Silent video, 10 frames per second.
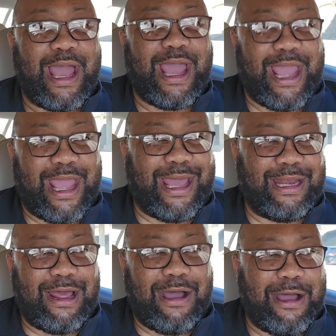
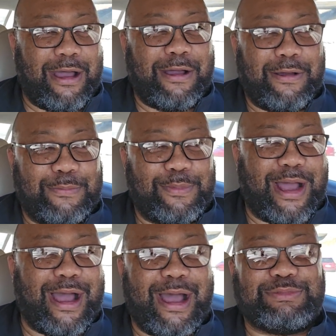And
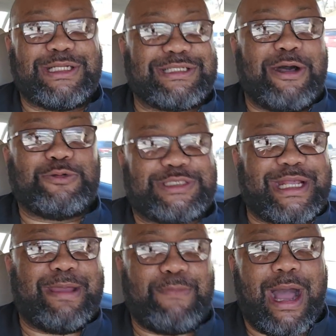I'm just gonna
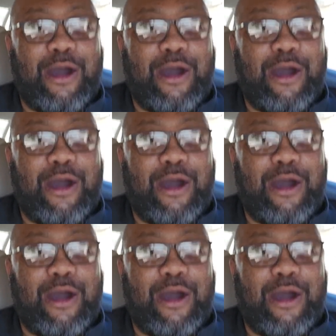say my